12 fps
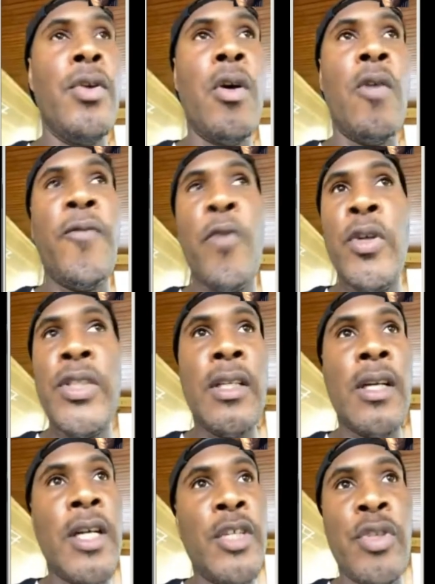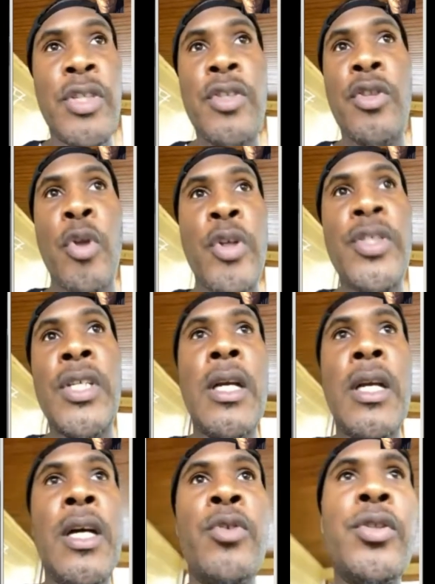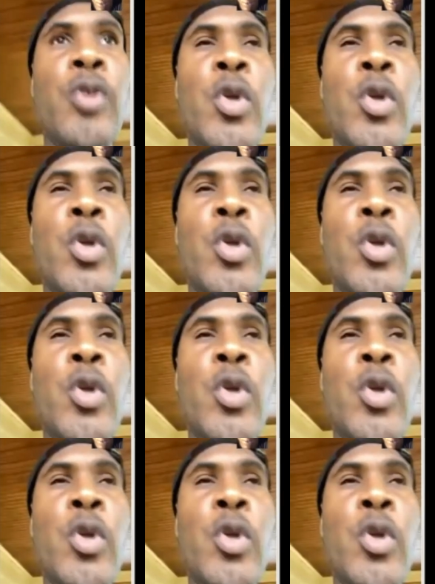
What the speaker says: 14, 1300s.